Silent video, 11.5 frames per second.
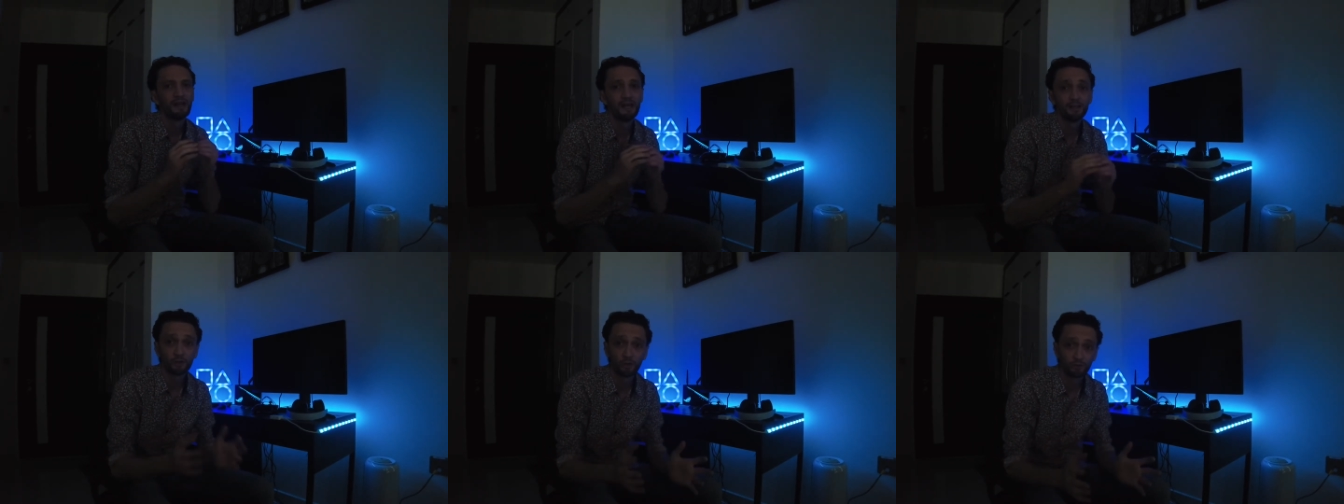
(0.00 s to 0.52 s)

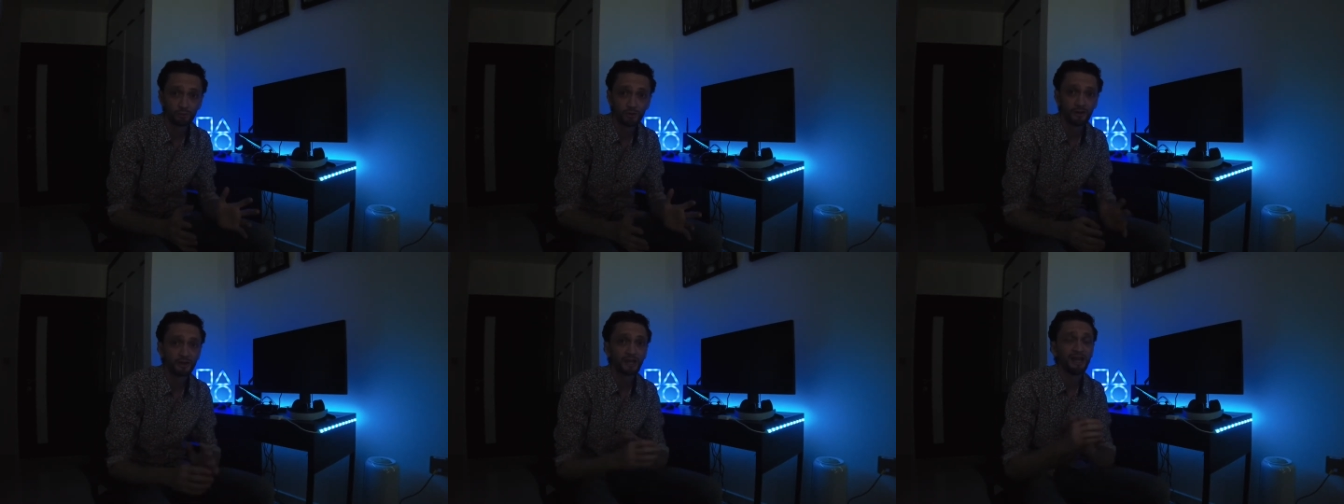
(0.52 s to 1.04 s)
It does
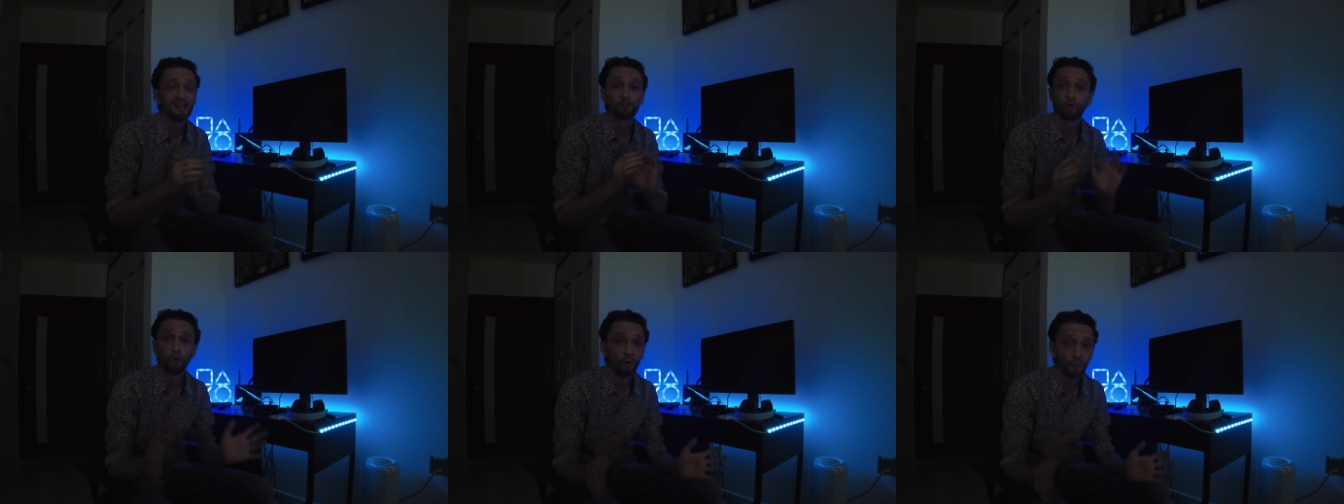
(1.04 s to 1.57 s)
work, it's
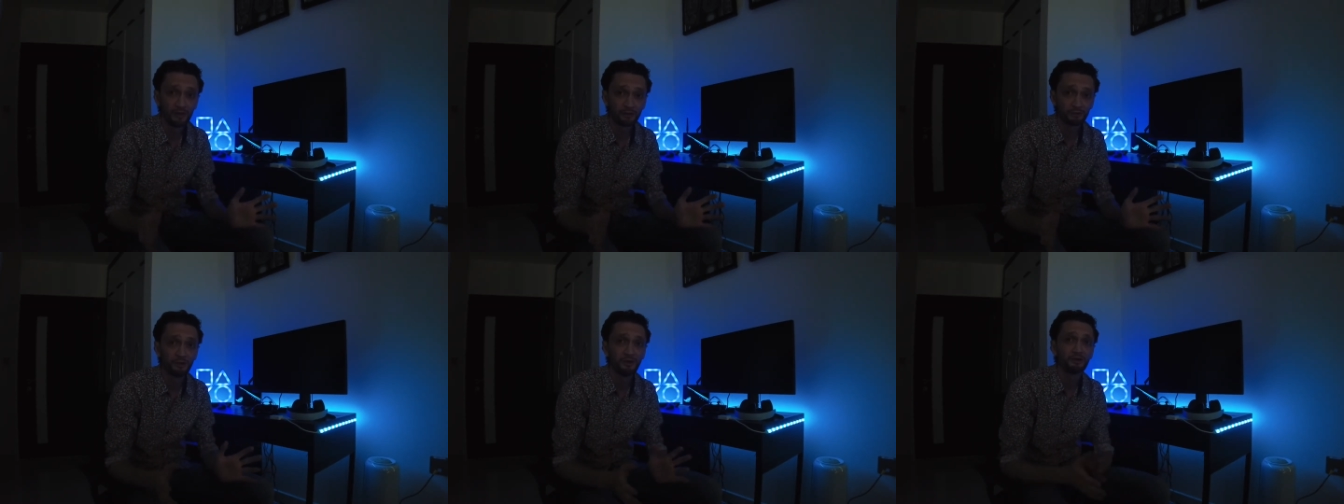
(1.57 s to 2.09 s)
always
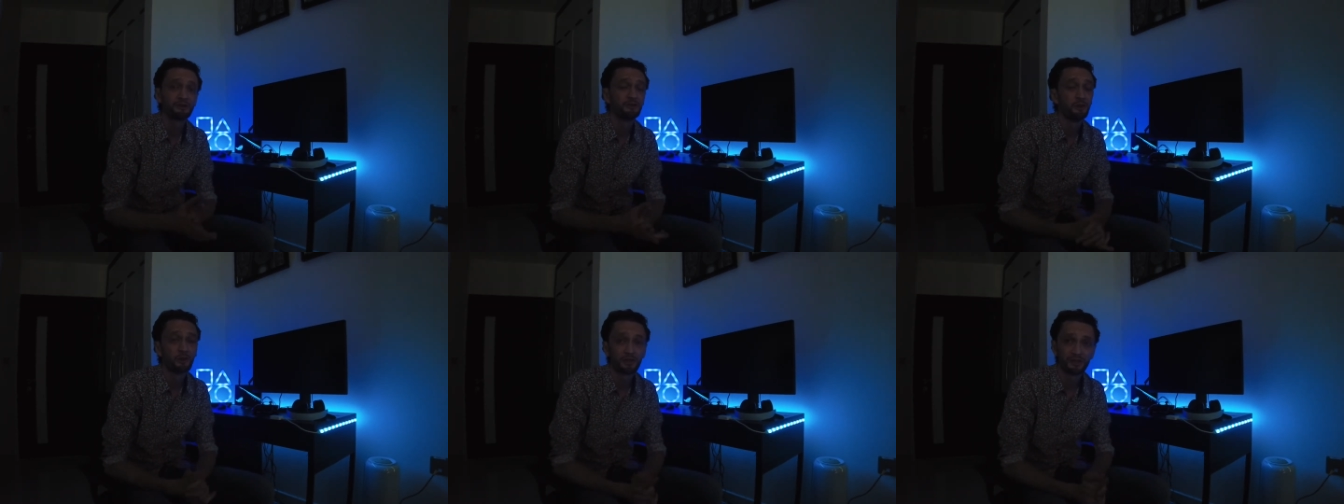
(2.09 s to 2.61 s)
worked,
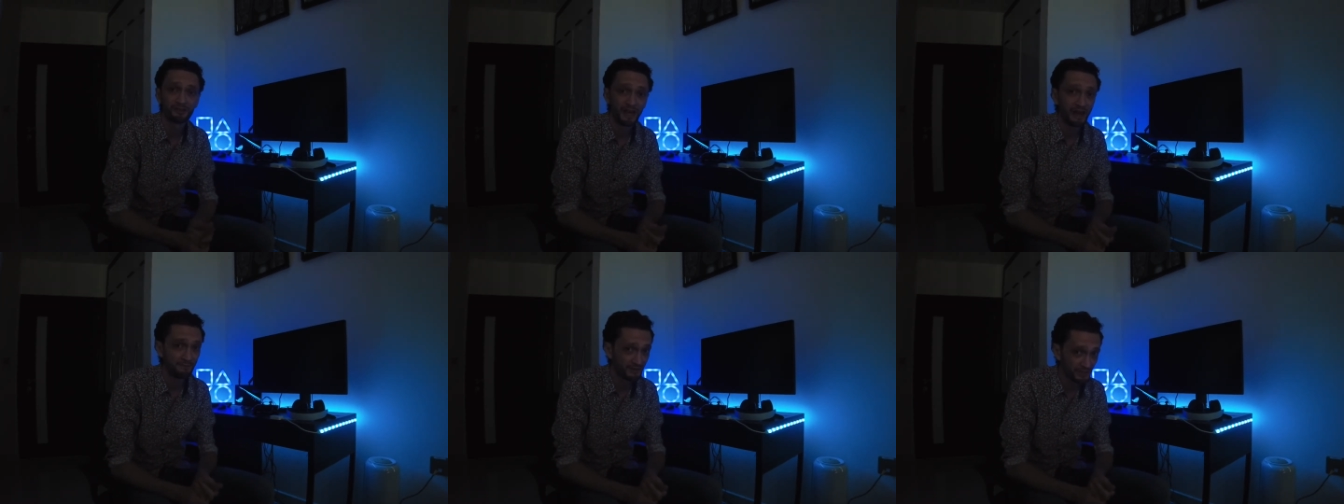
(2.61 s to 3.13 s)
nothing has
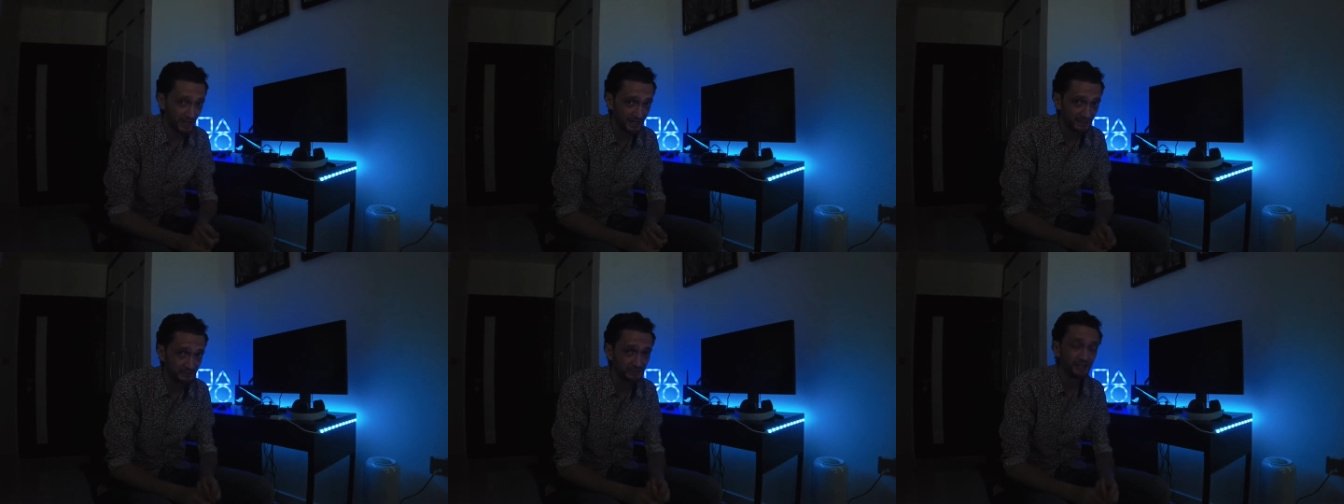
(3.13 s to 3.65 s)
ever
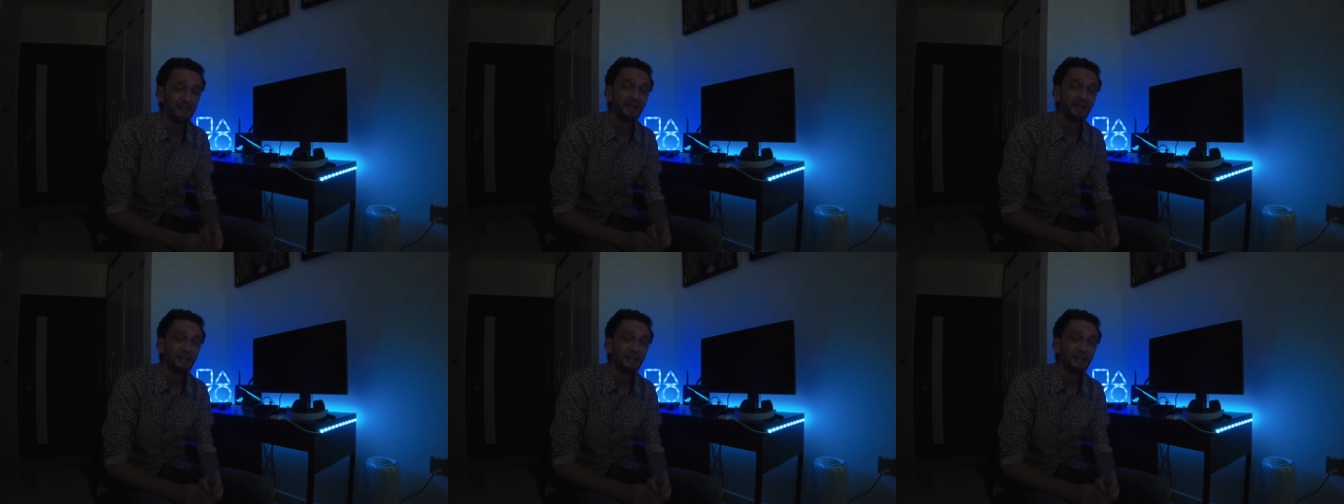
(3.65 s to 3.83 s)
changed.